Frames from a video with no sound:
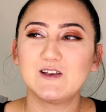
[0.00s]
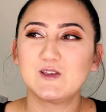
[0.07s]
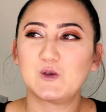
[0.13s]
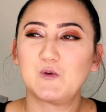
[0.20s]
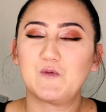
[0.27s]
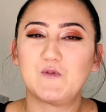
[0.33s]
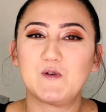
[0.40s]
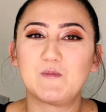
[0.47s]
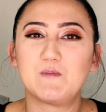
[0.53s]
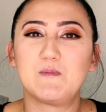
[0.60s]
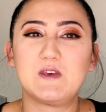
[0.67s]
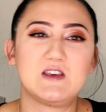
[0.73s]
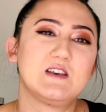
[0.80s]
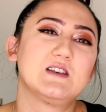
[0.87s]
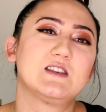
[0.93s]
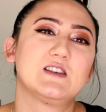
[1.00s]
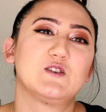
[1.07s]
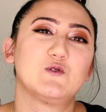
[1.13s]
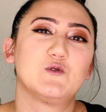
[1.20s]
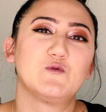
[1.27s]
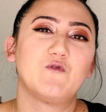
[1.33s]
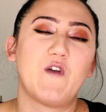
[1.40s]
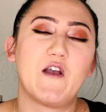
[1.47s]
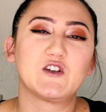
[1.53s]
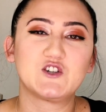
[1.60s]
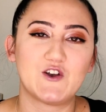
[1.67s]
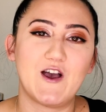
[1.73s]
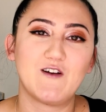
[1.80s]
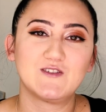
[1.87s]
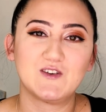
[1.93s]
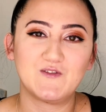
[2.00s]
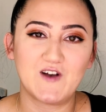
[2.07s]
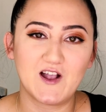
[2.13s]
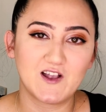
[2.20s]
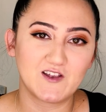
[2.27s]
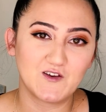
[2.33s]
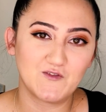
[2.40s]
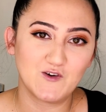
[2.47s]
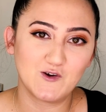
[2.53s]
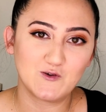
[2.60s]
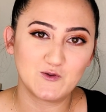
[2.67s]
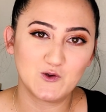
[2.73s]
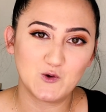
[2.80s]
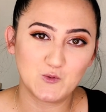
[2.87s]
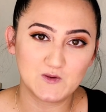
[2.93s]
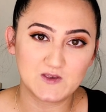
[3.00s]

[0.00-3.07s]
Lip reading: So for me to venture out to find a different glue